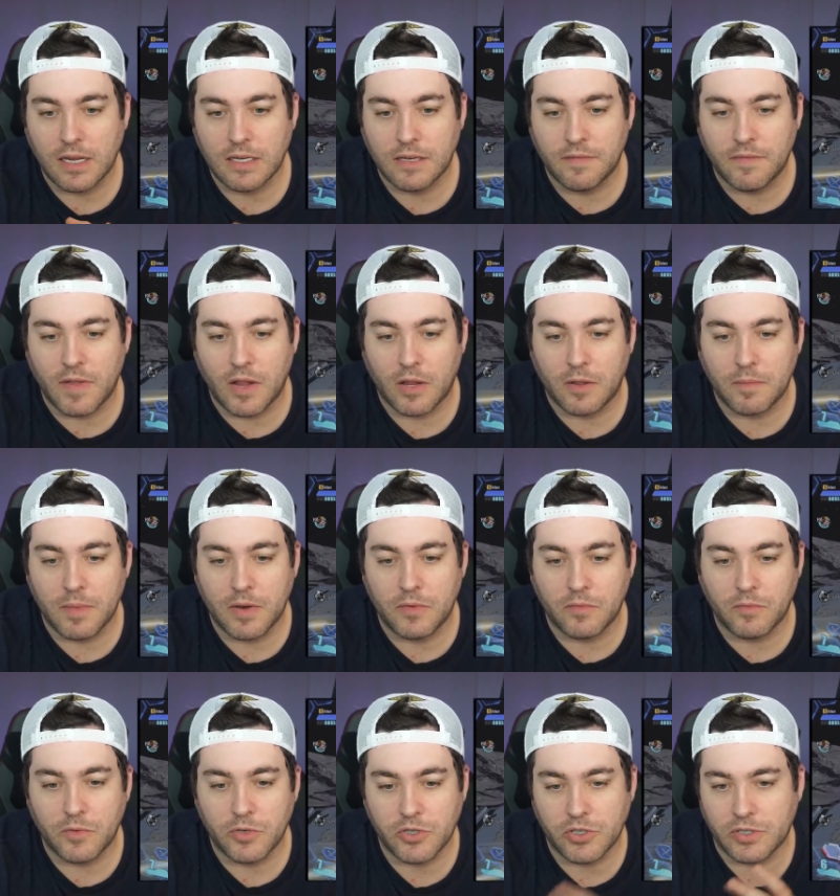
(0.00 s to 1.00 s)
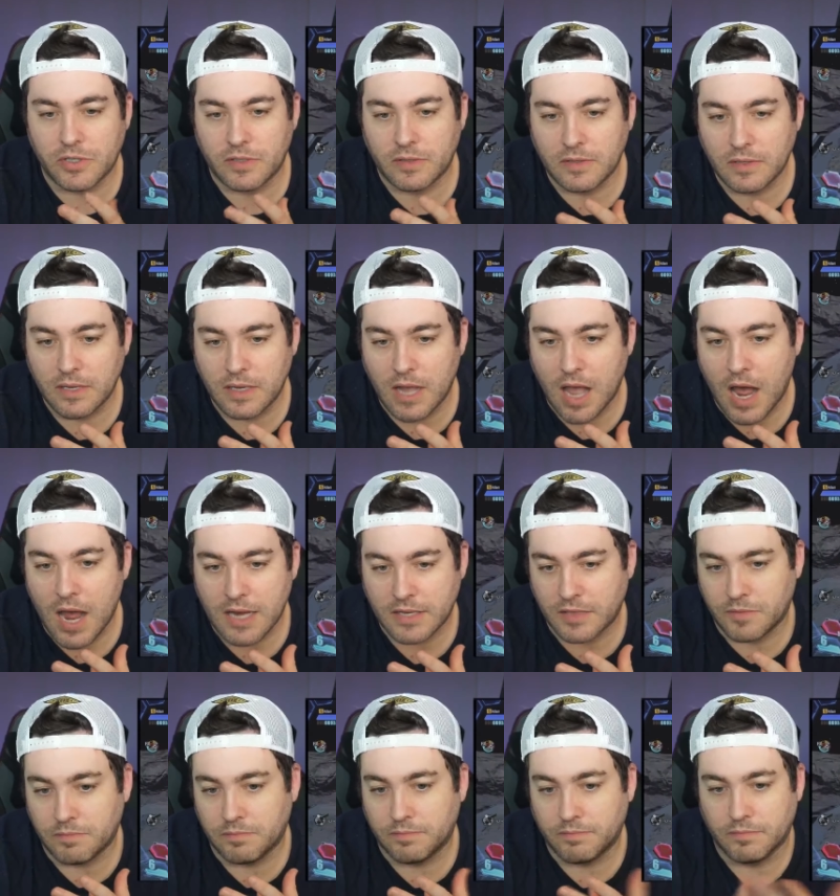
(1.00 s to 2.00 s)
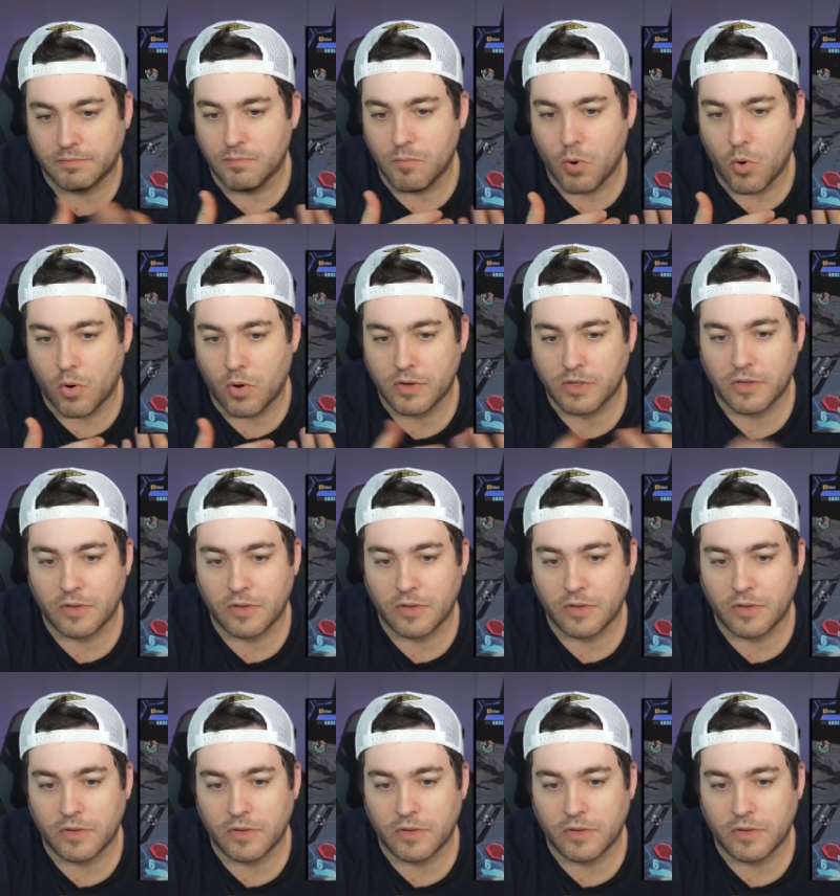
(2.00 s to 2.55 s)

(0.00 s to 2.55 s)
development would just cost more.